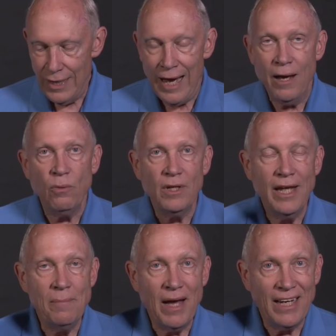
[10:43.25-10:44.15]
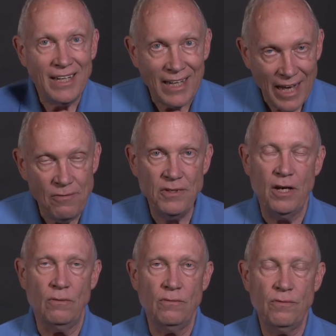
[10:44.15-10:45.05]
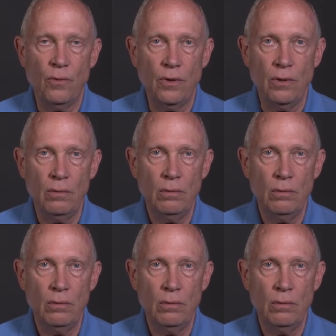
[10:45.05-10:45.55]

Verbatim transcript: I will lay my life down for you.